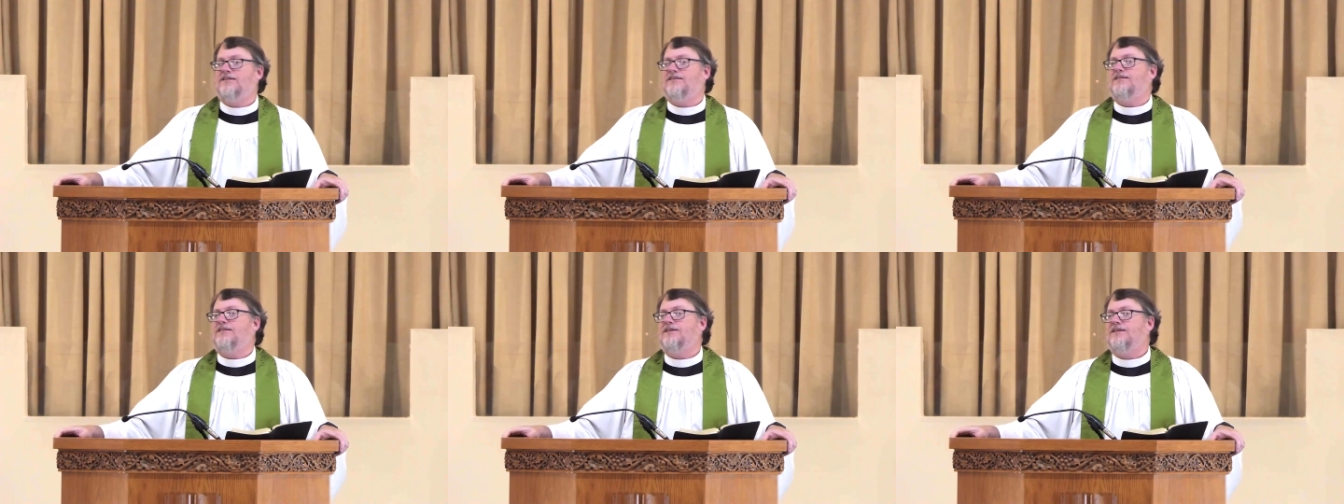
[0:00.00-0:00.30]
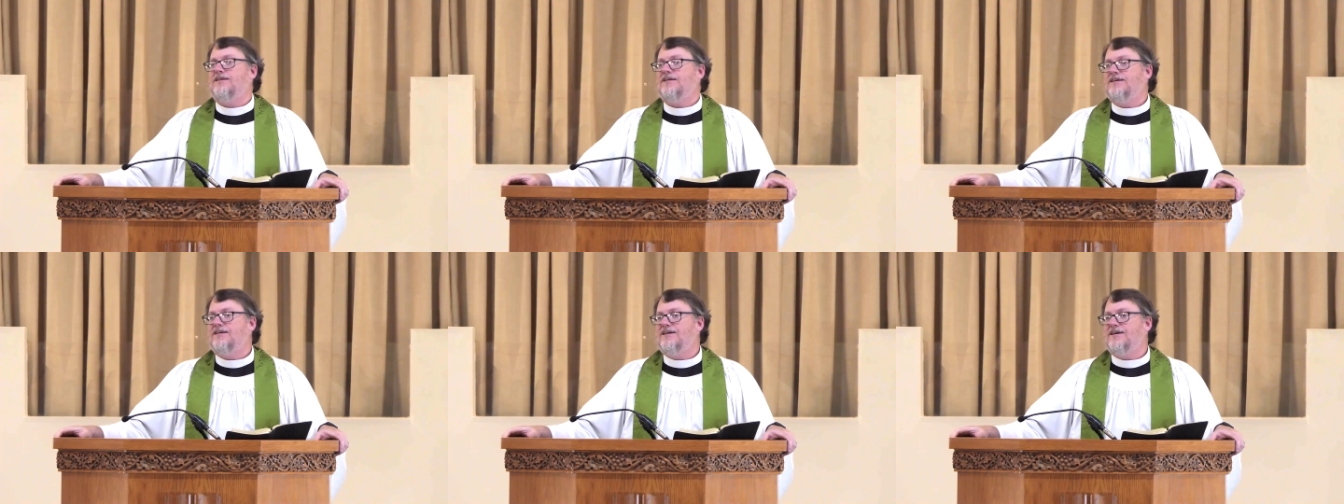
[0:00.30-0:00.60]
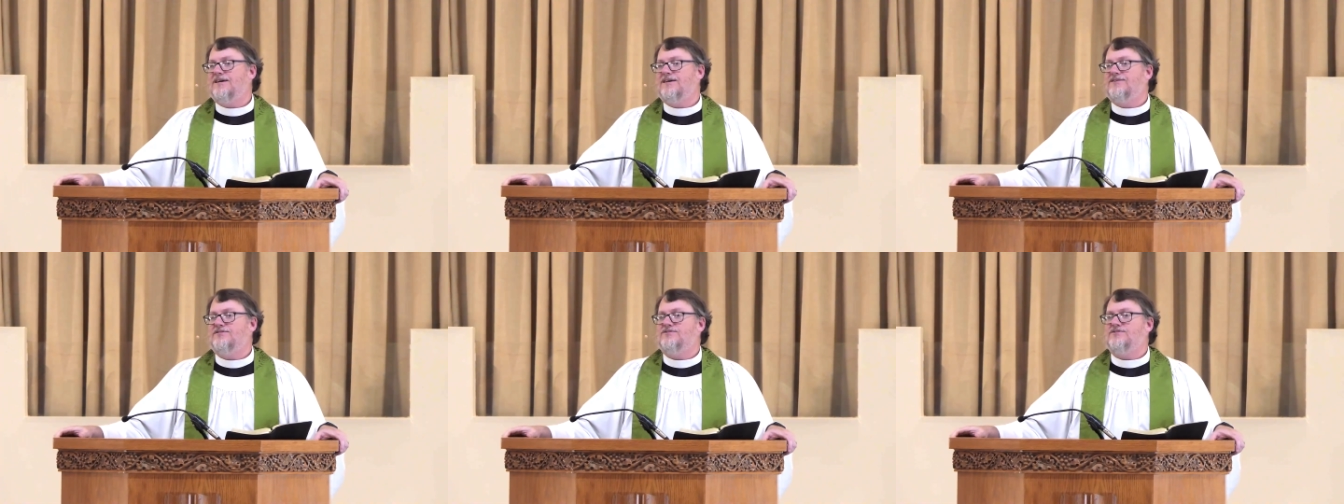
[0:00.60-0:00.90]
that He
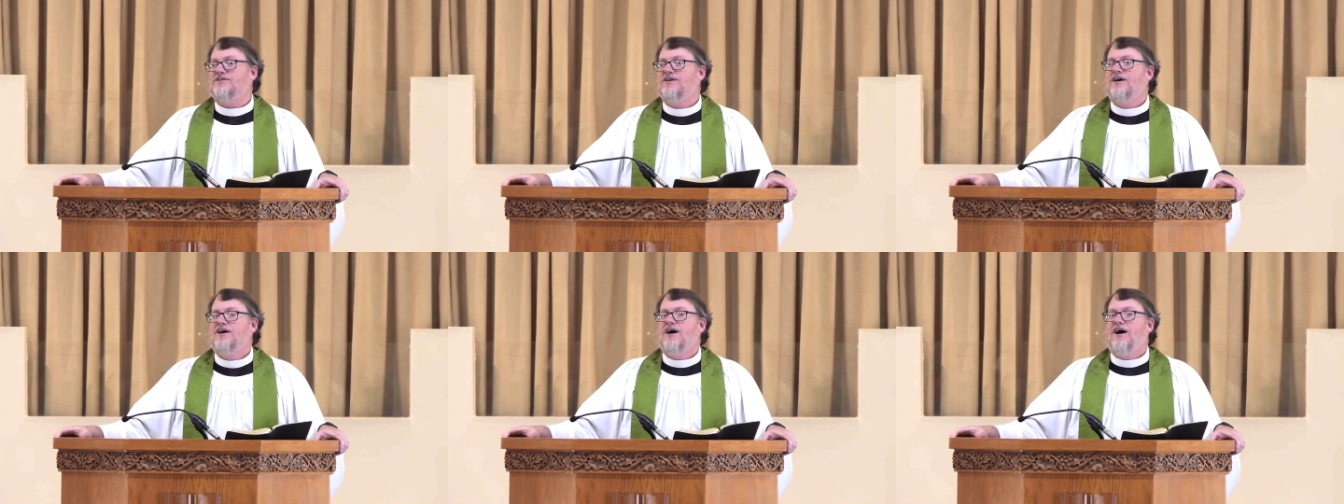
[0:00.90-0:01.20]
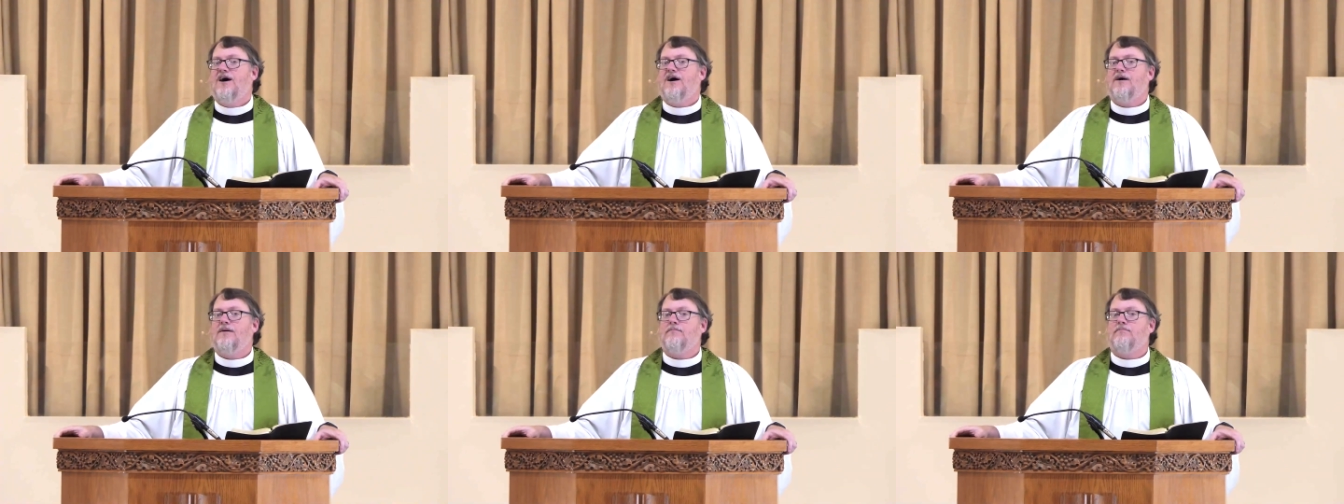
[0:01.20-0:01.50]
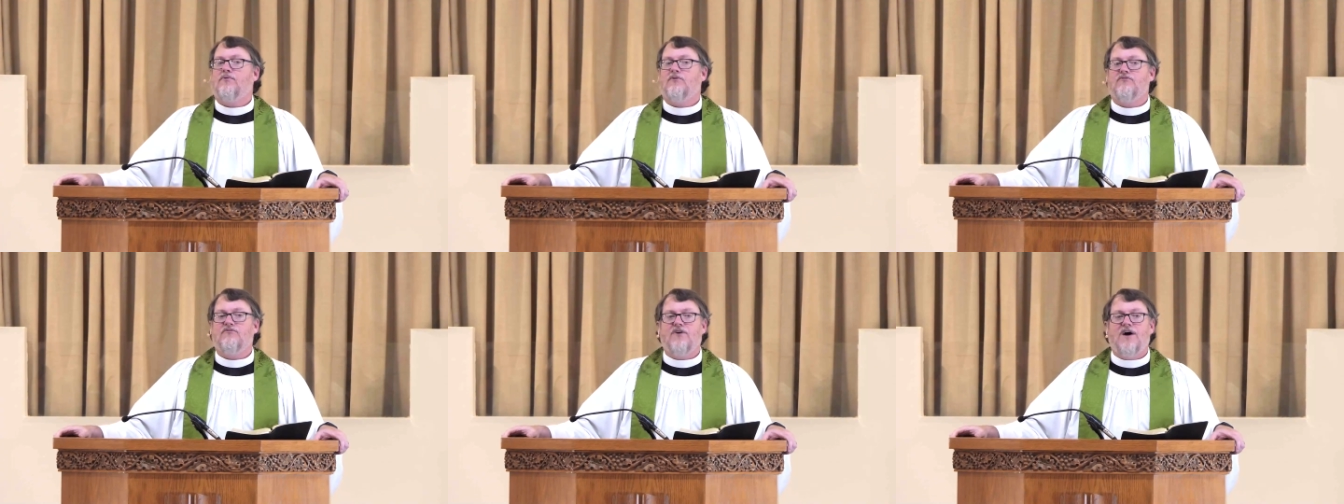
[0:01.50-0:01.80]
has Uh,
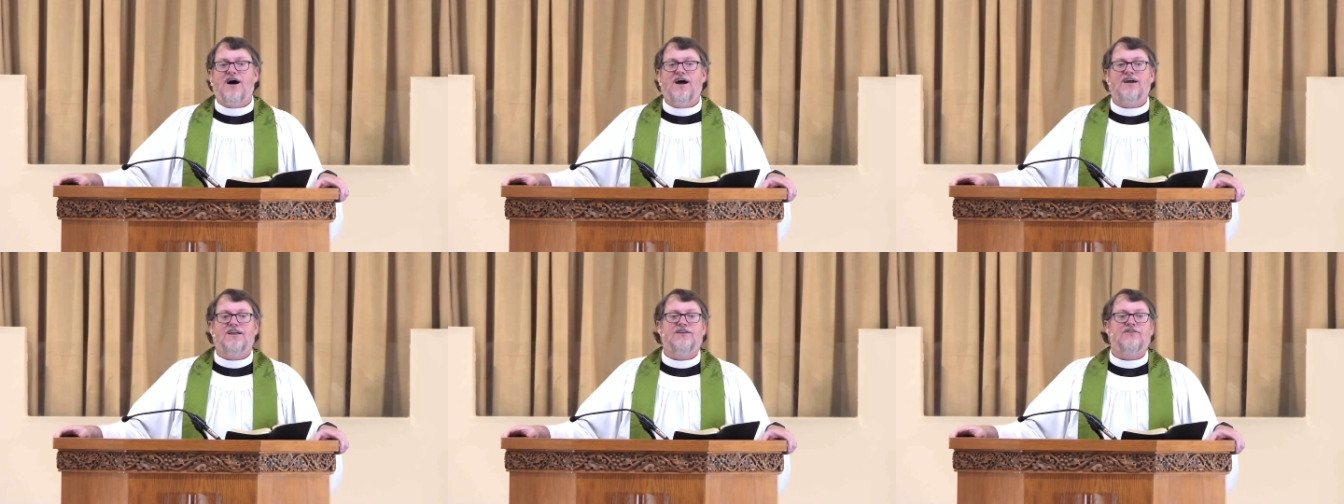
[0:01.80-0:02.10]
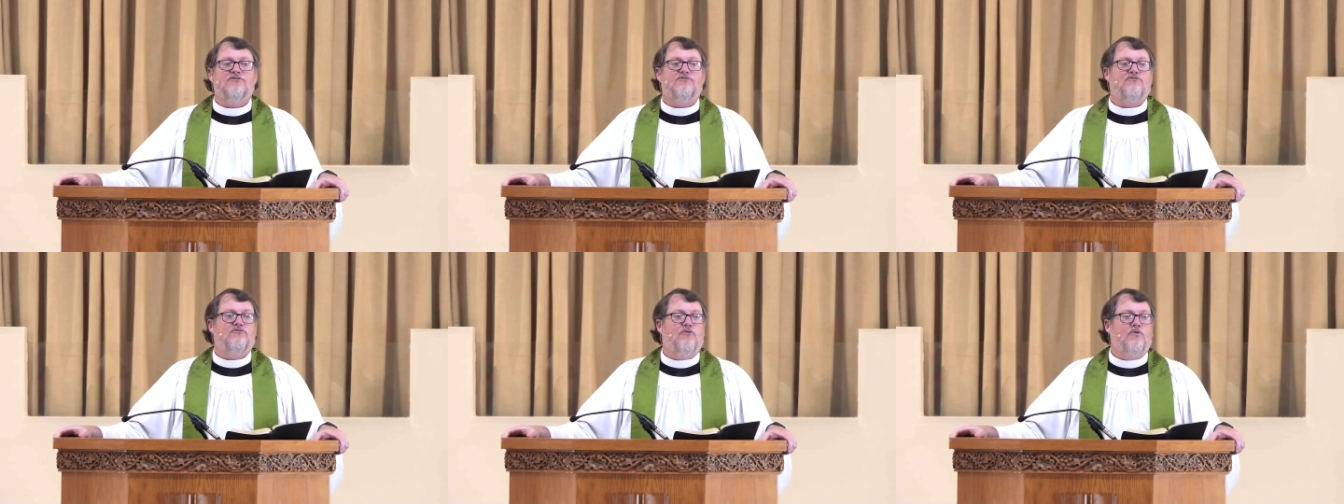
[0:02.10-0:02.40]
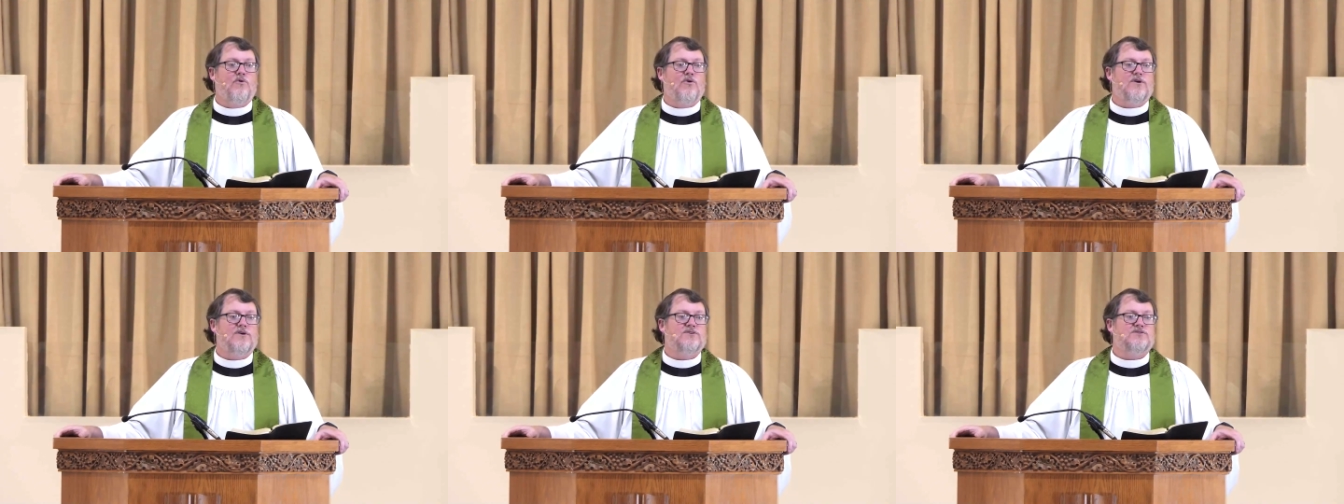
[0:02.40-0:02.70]
provided for
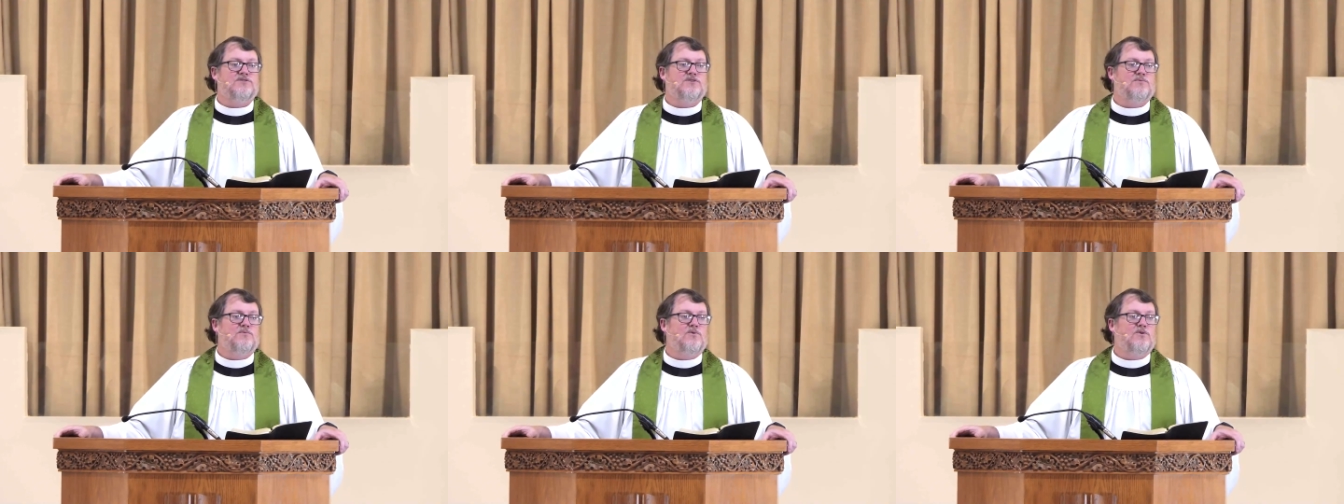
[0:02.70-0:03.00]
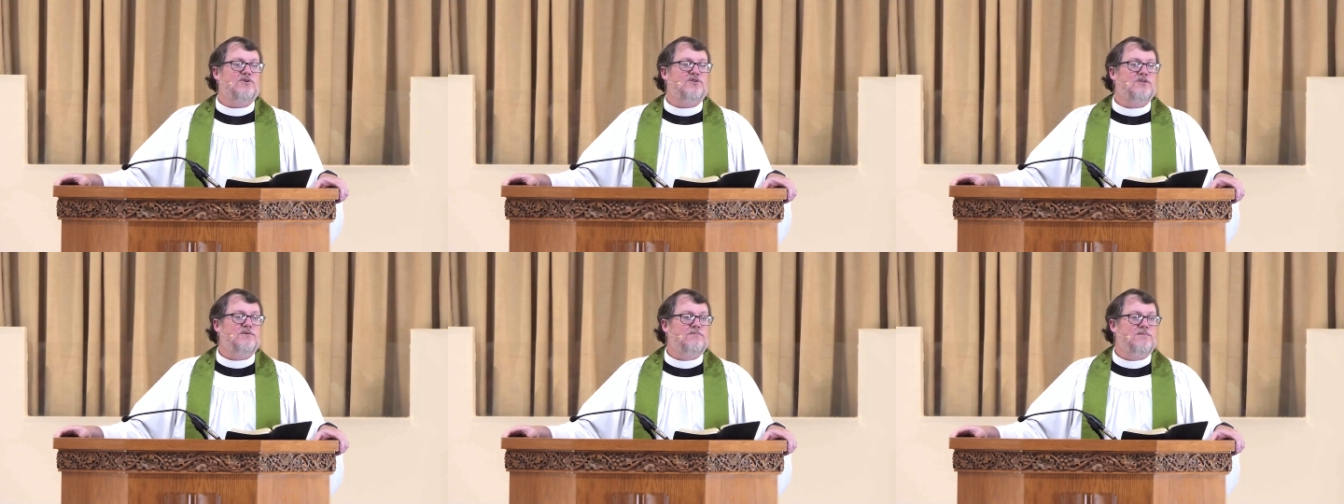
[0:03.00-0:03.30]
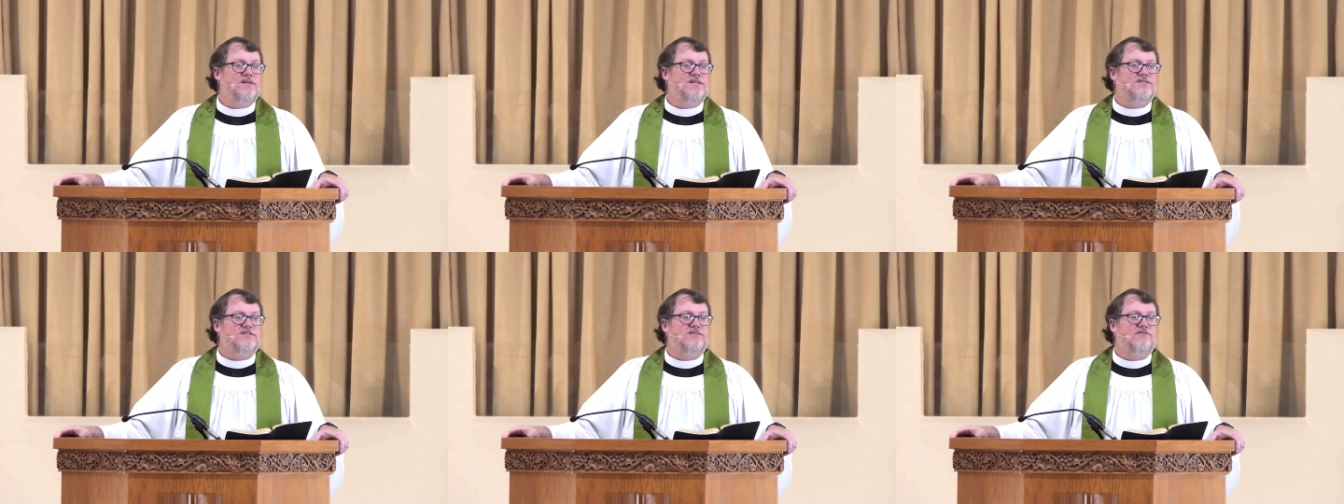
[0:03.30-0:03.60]
us, that we're in the
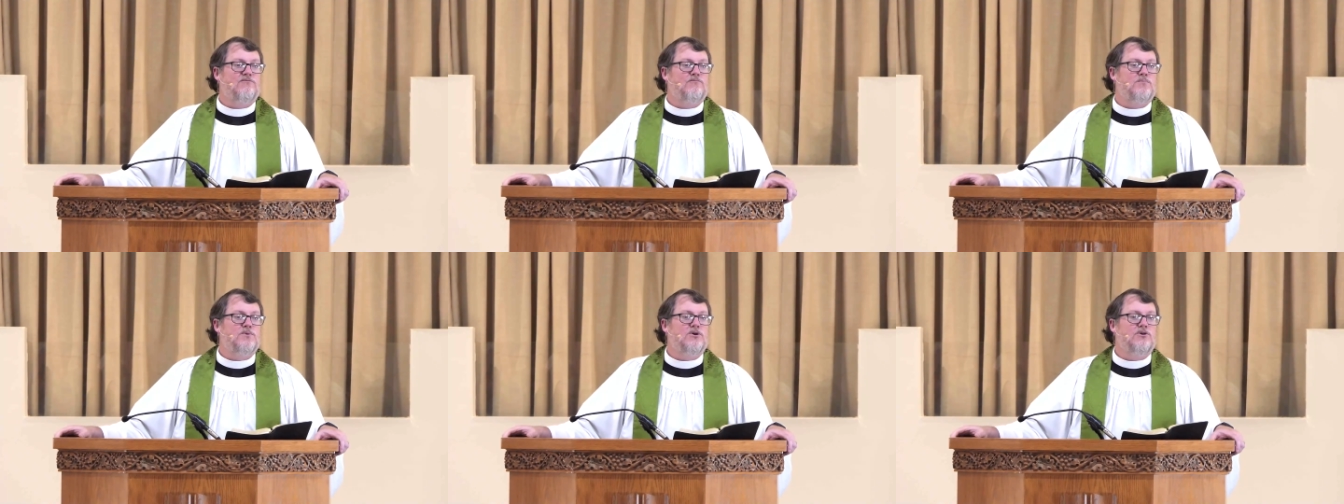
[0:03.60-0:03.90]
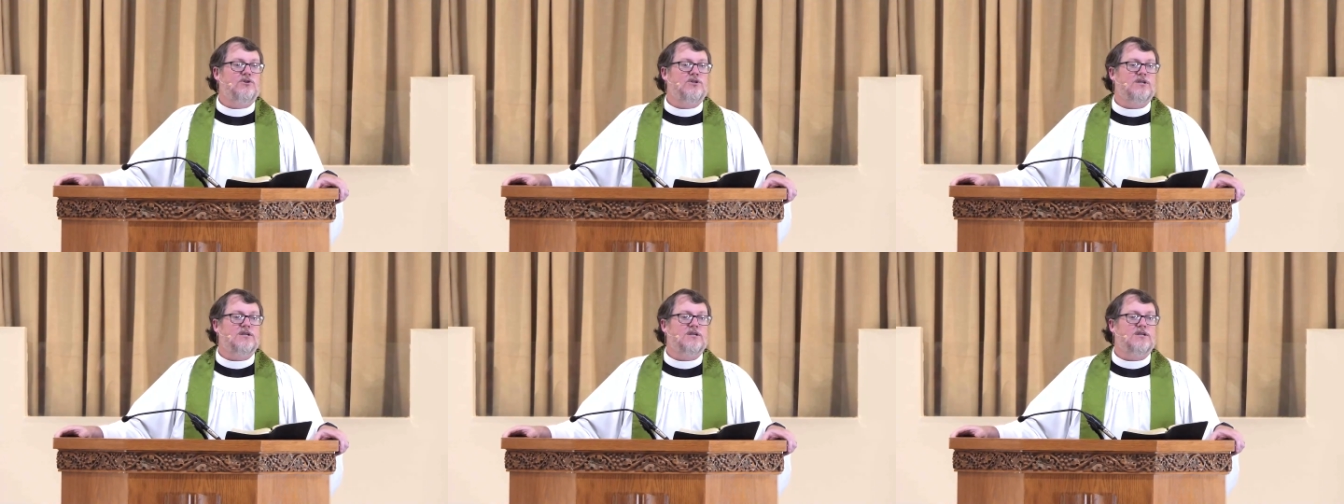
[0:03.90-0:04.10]
midst of building.